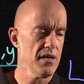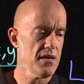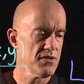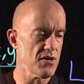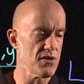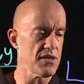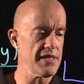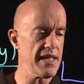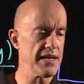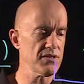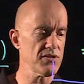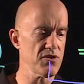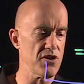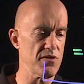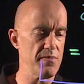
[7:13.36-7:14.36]
So the
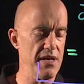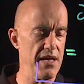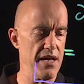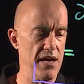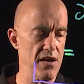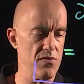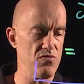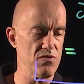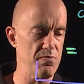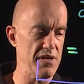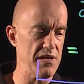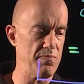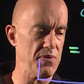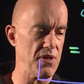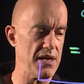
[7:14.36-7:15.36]
next term here would
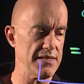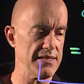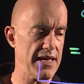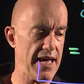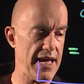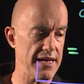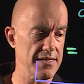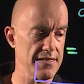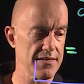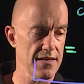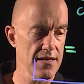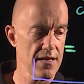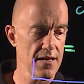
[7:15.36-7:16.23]
be plus x,